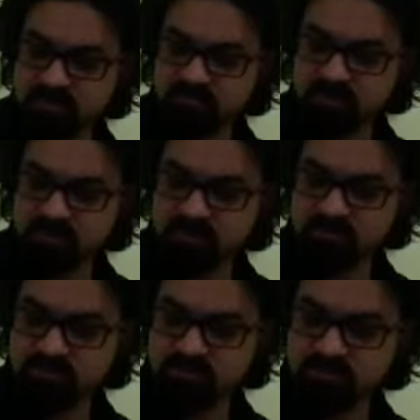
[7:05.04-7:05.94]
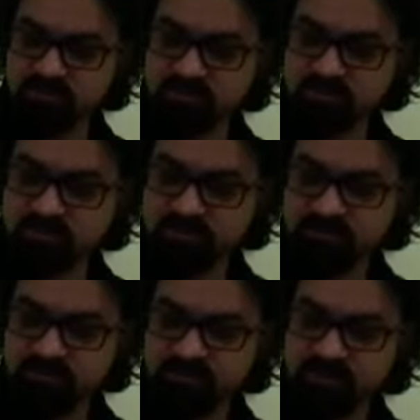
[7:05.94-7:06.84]
right, who's a
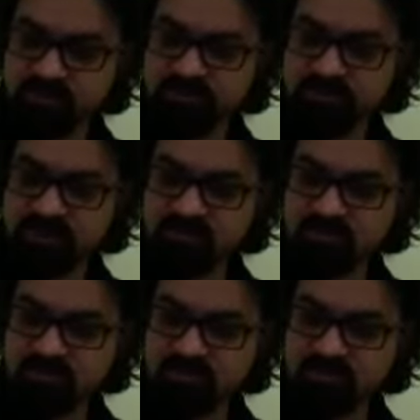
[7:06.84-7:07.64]
who's an avowed